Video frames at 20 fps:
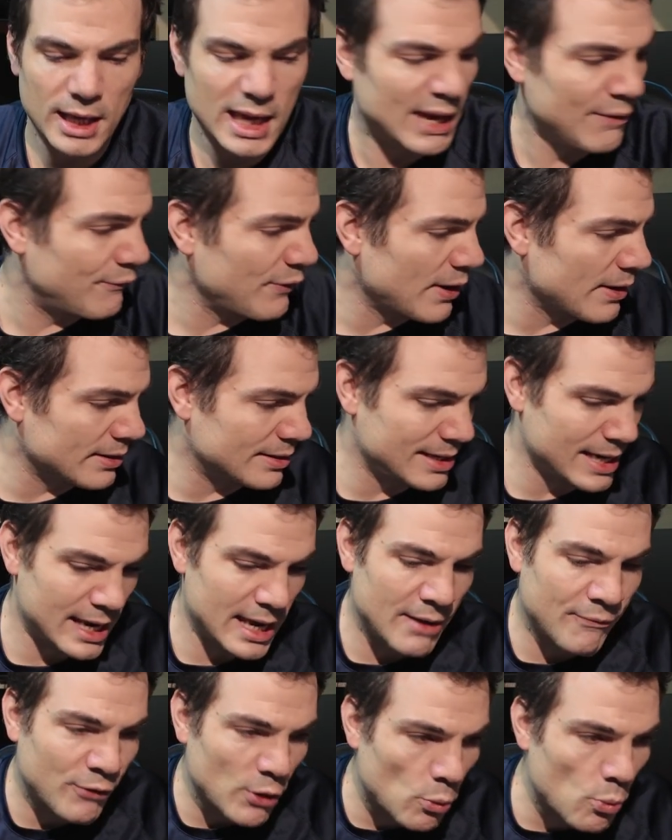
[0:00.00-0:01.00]

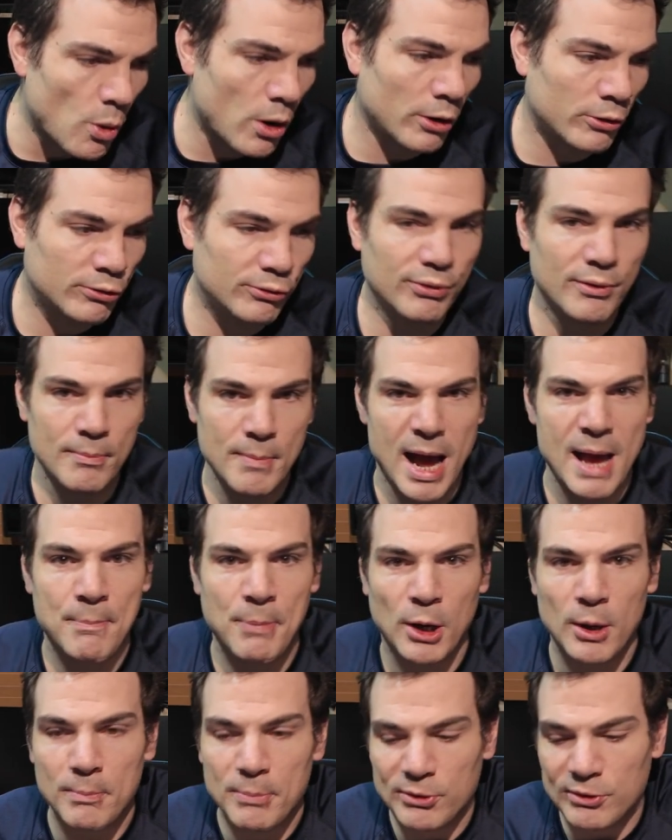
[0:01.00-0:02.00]
it works for my
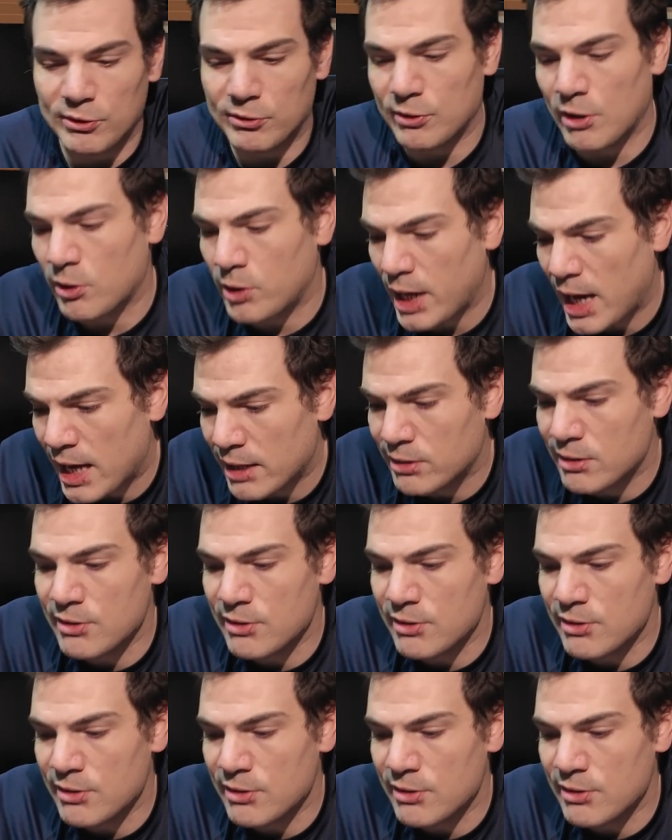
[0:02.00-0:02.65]
purposes, okay?